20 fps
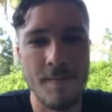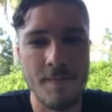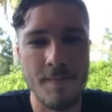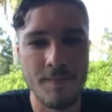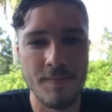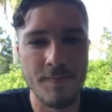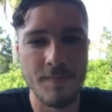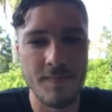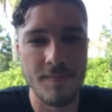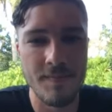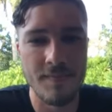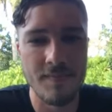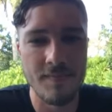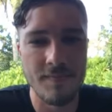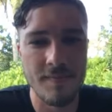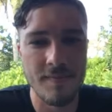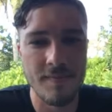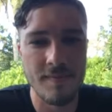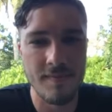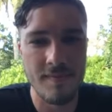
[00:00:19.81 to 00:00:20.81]

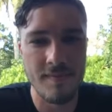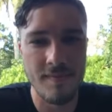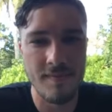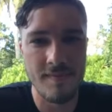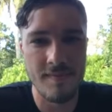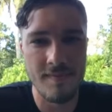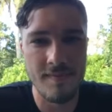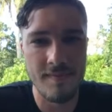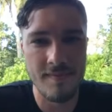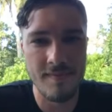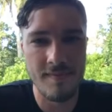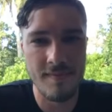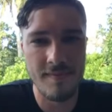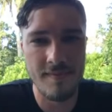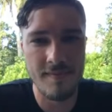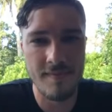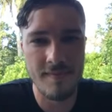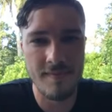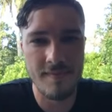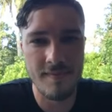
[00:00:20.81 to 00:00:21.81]

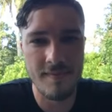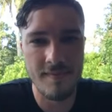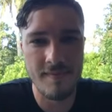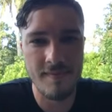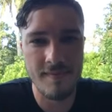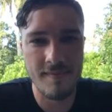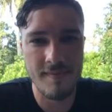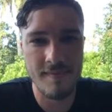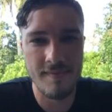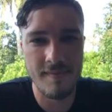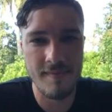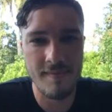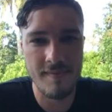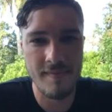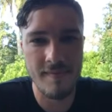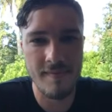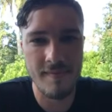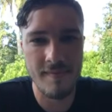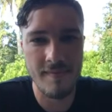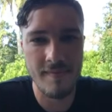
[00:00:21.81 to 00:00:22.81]

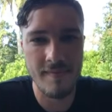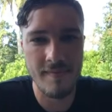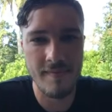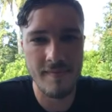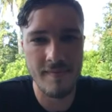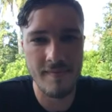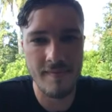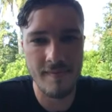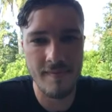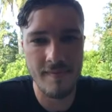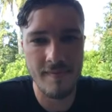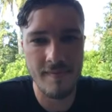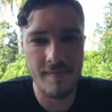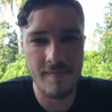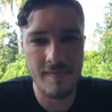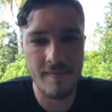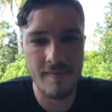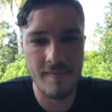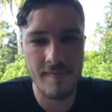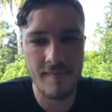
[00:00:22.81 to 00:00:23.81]

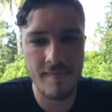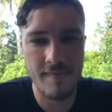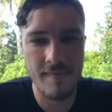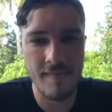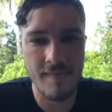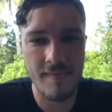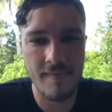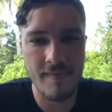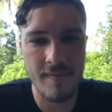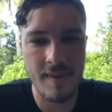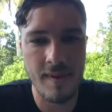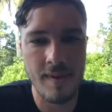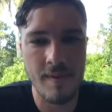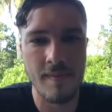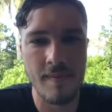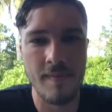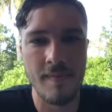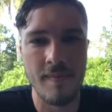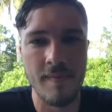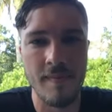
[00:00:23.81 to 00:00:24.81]

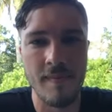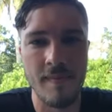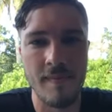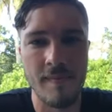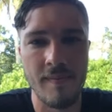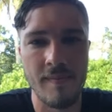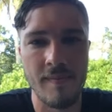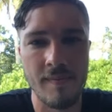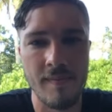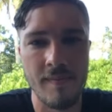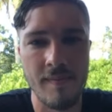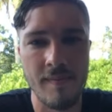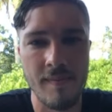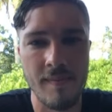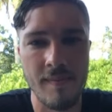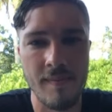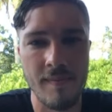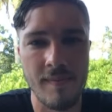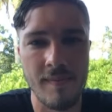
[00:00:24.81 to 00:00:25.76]
This person isn't speaking.